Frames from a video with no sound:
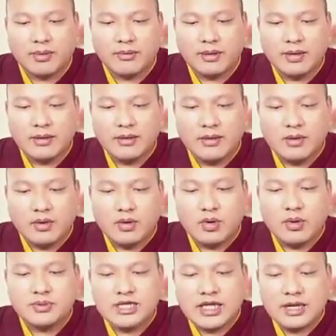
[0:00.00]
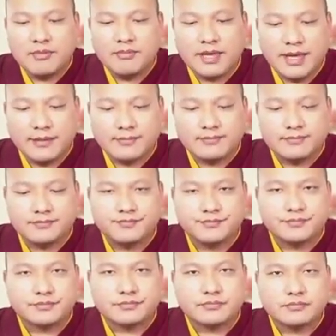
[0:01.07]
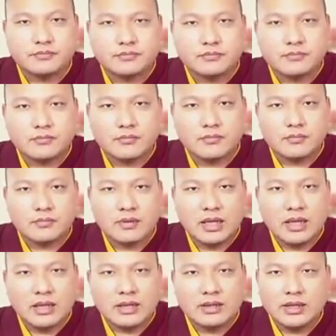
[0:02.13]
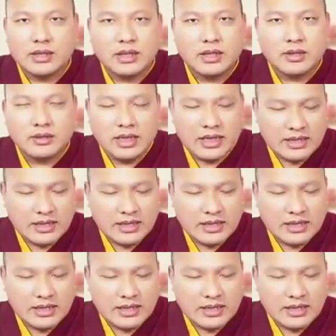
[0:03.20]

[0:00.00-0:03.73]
and drink milk, and other than that, there's nothing to eat. There were no vegetables.